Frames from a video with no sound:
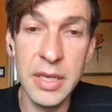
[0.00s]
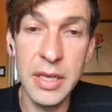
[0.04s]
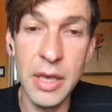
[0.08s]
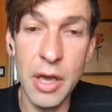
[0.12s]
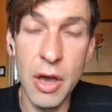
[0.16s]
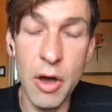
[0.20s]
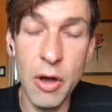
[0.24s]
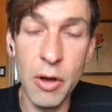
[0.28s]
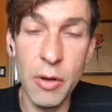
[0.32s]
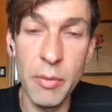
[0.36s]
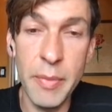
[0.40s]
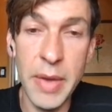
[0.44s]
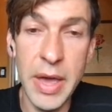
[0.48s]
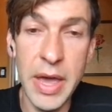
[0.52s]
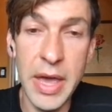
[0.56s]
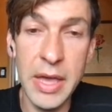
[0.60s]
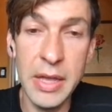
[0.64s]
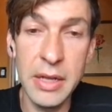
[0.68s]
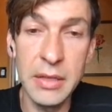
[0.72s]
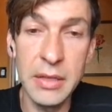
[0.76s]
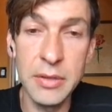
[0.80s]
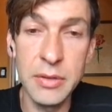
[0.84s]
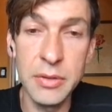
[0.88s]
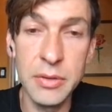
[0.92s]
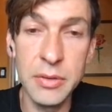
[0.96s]
a young
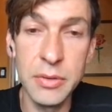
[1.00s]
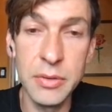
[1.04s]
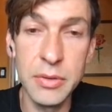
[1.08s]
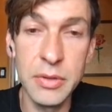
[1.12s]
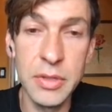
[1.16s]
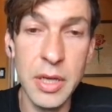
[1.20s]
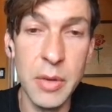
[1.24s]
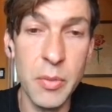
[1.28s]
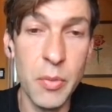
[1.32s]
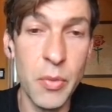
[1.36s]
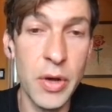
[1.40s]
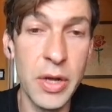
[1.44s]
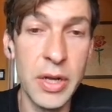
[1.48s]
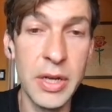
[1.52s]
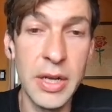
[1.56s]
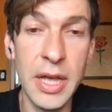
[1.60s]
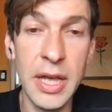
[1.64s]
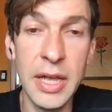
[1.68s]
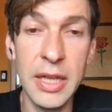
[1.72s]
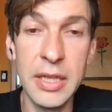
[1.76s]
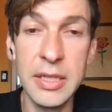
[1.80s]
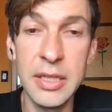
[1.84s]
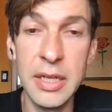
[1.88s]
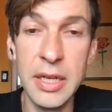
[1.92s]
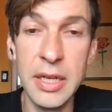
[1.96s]
man to someone that